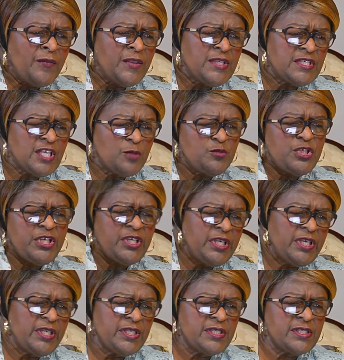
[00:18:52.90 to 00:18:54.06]
subject
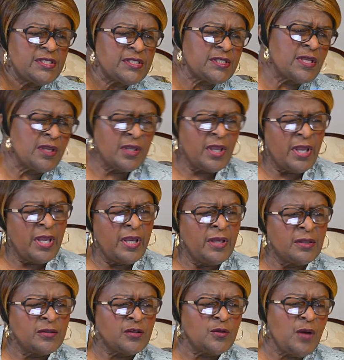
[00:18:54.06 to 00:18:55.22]
is
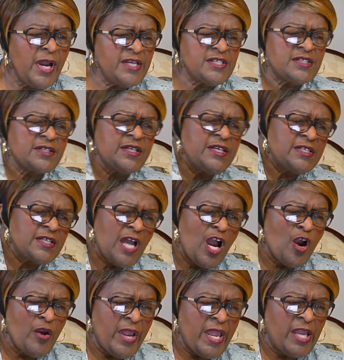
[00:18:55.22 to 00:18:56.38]
Christ is
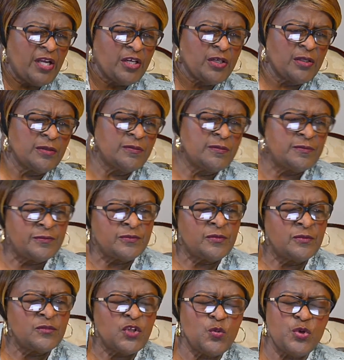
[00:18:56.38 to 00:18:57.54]
our anchor.
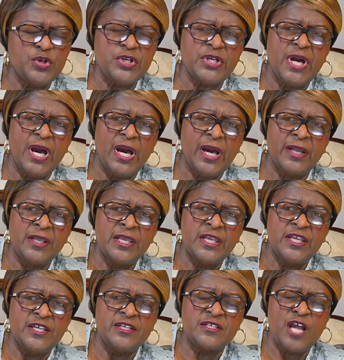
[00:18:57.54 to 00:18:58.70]
The Word of God
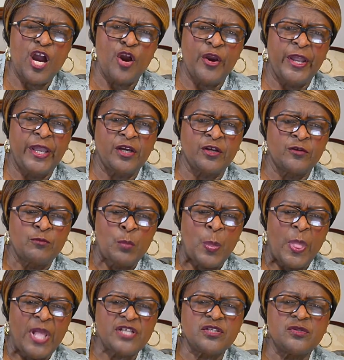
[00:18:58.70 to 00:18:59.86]
is our anchor.
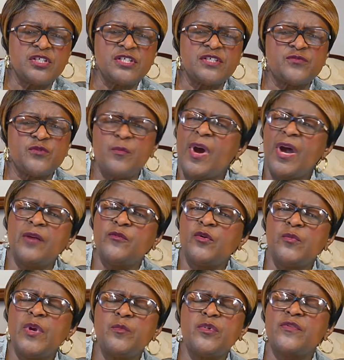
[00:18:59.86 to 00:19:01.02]
And so just remember